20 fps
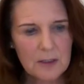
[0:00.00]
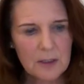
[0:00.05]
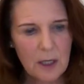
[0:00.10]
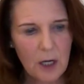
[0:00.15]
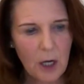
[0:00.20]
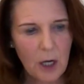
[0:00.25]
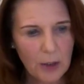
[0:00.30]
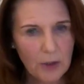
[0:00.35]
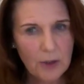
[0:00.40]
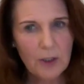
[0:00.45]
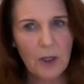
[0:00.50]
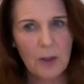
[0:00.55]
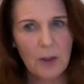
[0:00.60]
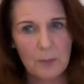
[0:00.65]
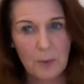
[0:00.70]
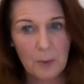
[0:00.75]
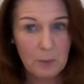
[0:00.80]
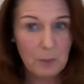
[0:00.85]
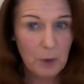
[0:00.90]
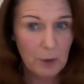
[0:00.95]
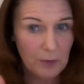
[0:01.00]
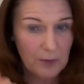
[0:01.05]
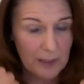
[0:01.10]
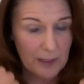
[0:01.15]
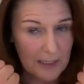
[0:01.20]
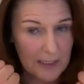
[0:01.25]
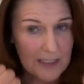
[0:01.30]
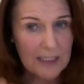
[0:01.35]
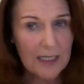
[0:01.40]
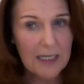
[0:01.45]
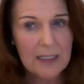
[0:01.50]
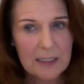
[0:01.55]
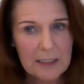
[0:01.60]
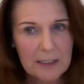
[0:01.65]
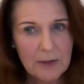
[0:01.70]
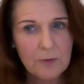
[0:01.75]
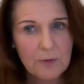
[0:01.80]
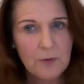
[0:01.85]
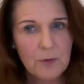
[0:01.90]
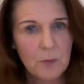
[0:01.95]
outcome, moving in a slightly
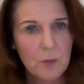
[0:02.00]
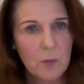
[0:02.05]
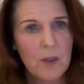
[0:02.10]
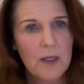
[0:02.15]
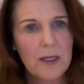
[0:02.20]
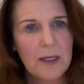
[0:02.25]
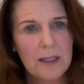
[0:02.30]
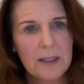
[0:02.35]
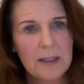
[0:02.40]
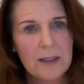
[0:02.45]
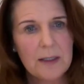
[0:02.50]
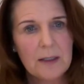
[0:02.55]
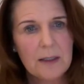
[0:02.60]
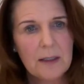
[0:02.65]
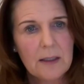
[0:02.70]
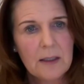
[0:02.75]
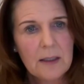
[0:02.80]
different way,